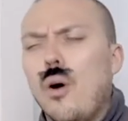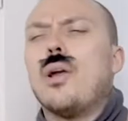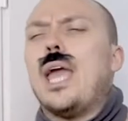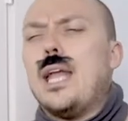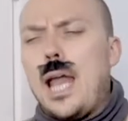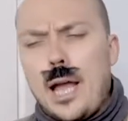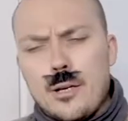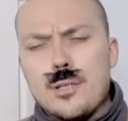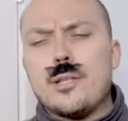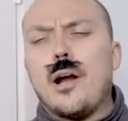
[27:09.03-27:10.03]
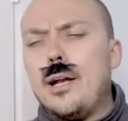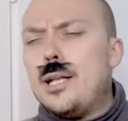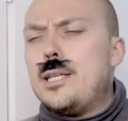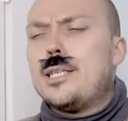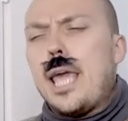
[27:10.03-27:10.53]
Okay, now you're
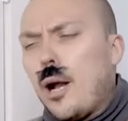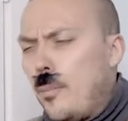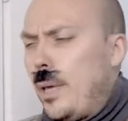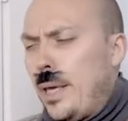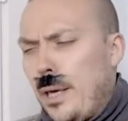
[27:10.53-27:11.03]
starting to scare me.